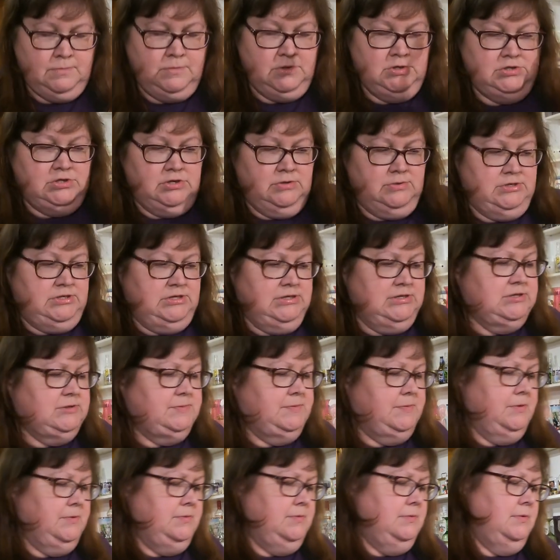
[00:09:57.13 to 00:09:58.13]
So a
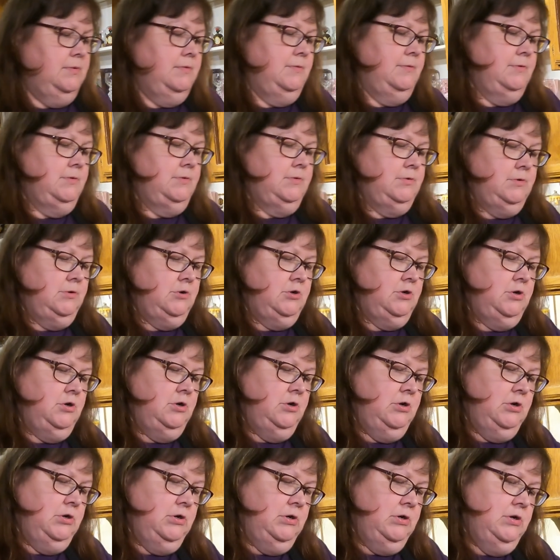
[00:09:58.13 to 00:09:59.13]
teaspoon
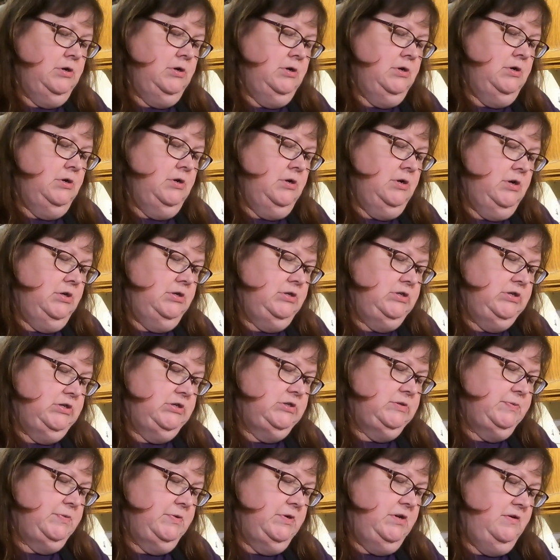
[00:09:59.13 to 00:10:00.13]

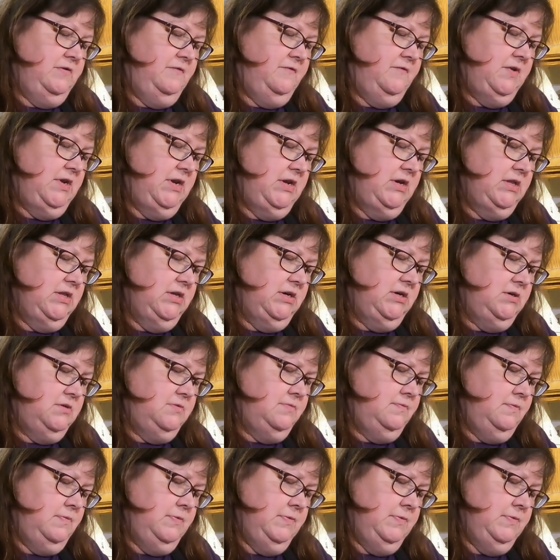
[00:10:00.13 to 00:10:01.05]
of vanilla,